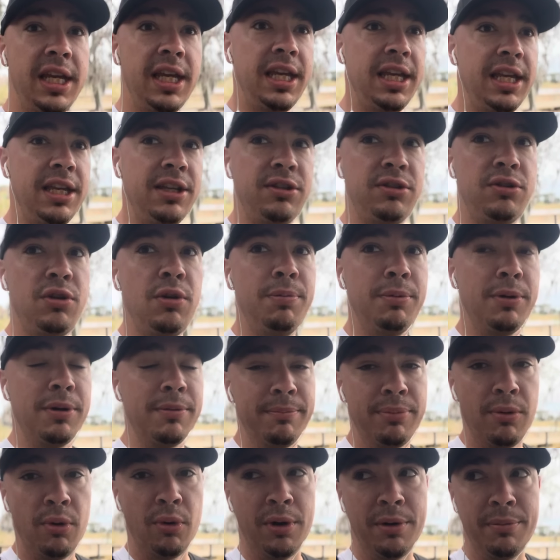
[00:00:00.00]
is super
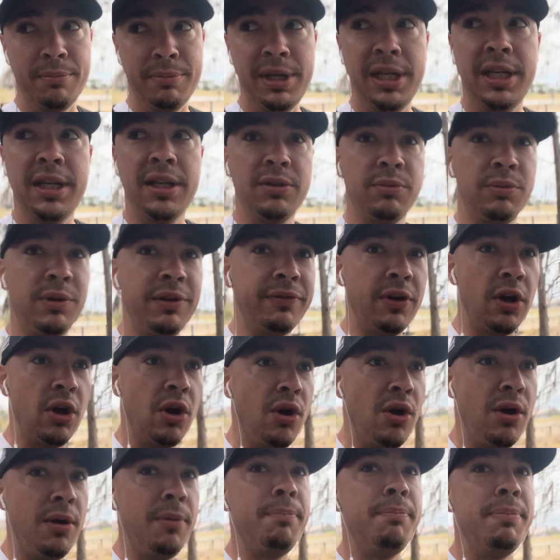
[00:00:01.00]
important, because we've
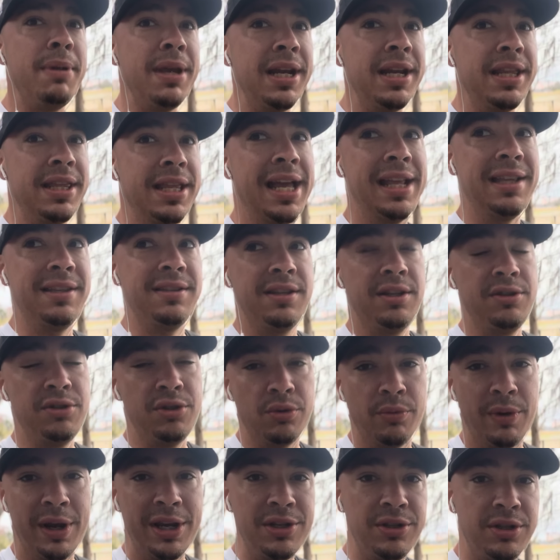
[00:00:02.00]
all been in that
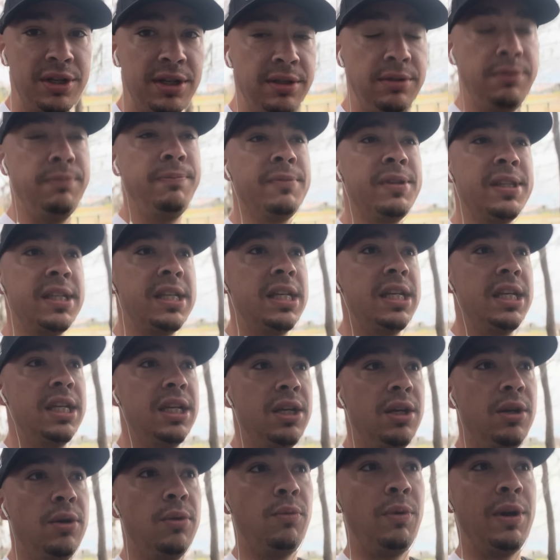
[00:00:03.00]
situation
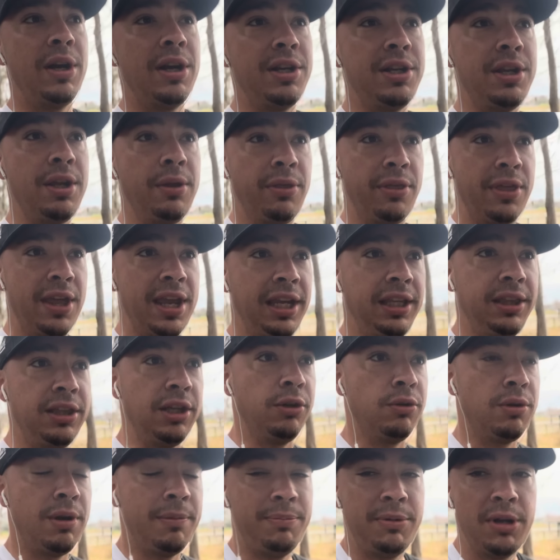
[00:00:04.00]
where you think the
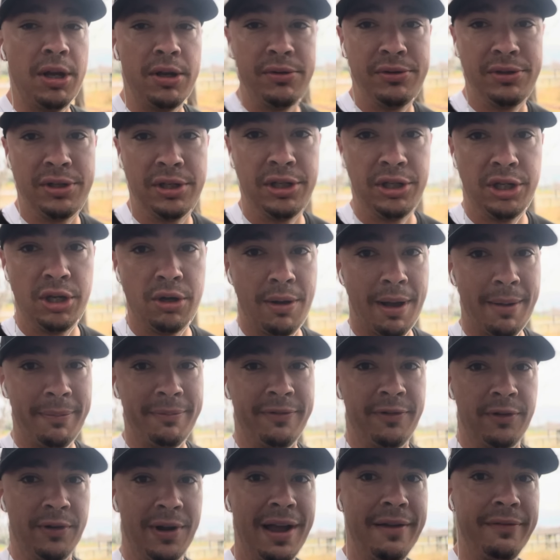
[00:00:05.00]
crypto is going to go up
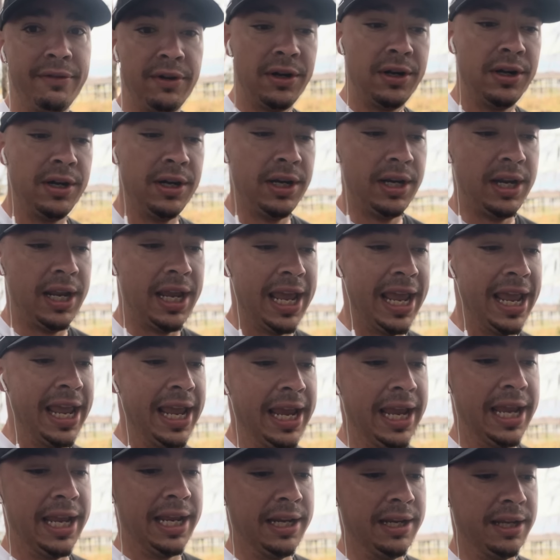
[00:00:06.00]
forever
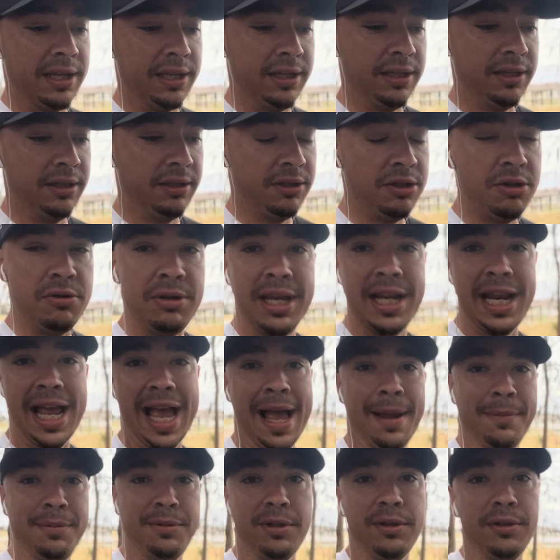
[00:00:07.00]
and you get
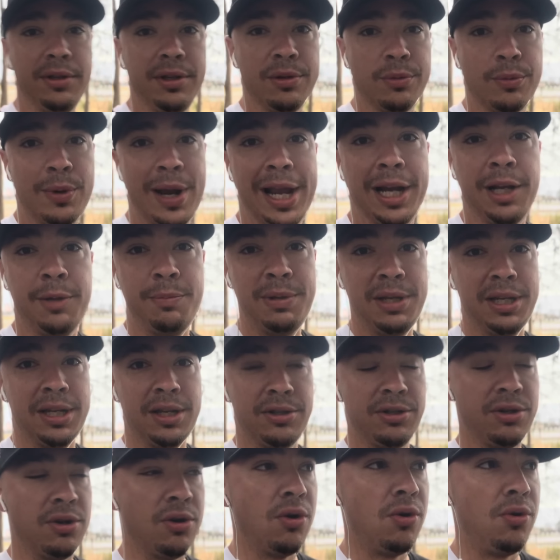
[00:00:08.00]
absolutely wrecked
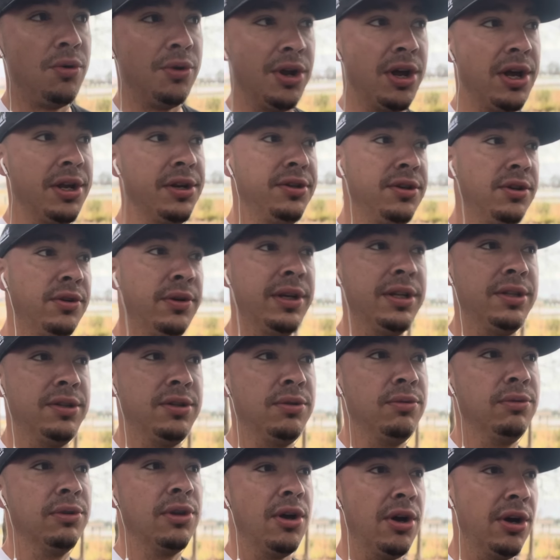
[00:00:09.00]
because you hold on to it
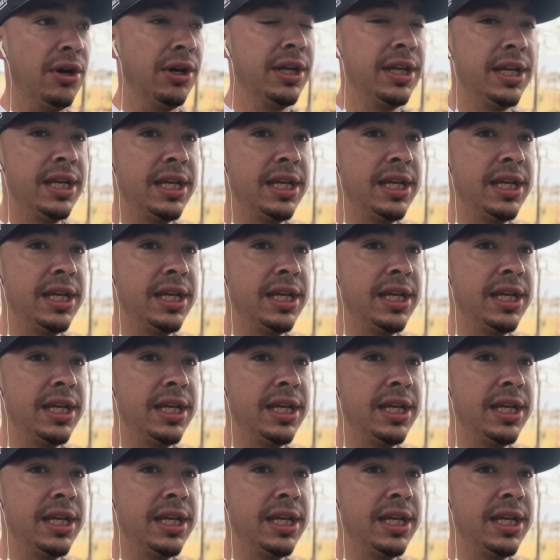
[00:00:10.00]
too long.